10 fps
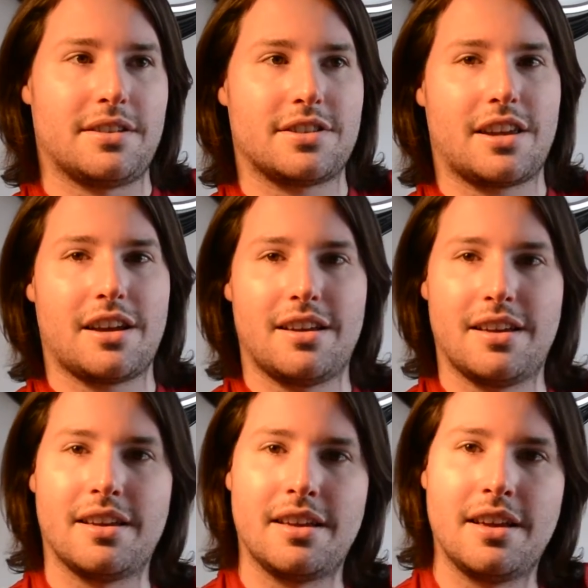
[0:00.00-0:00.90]
just
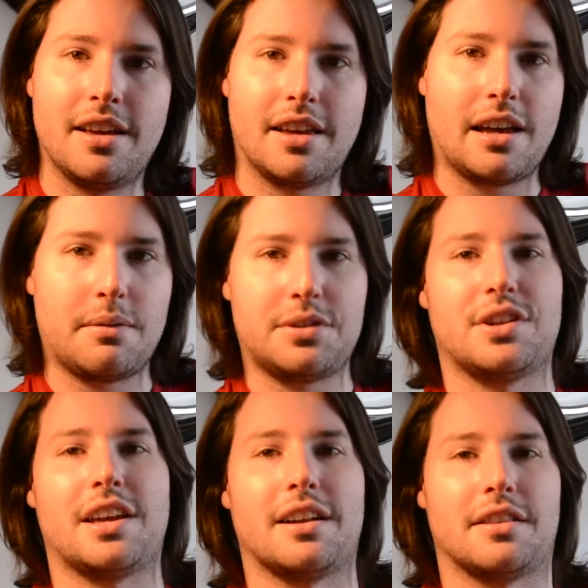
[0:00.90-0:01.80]
get what you
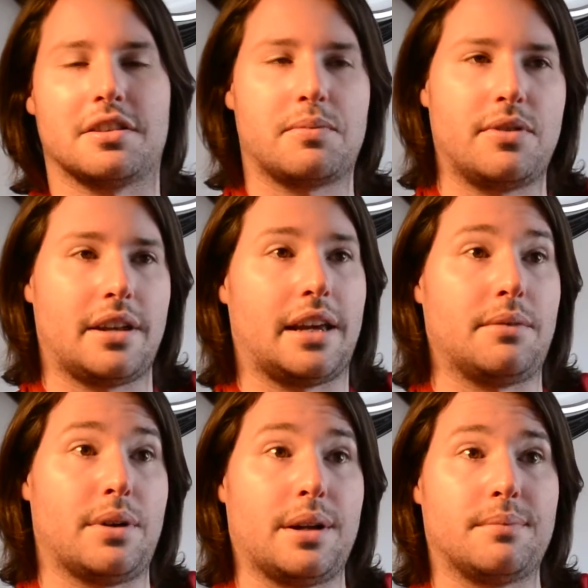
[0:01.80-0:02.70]
get at this point, and
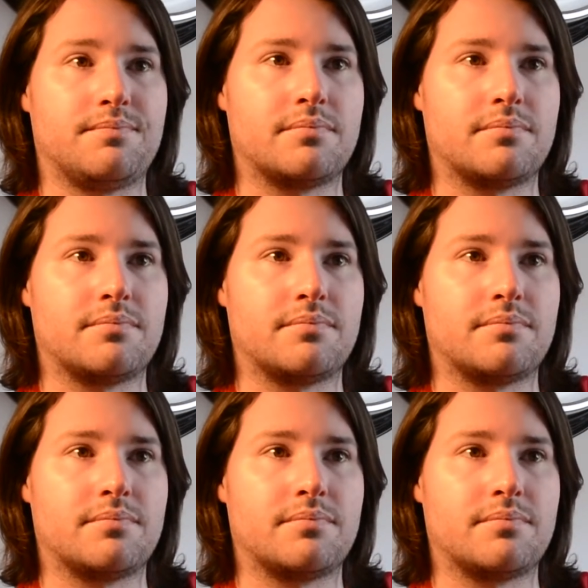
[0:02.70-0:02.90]
well,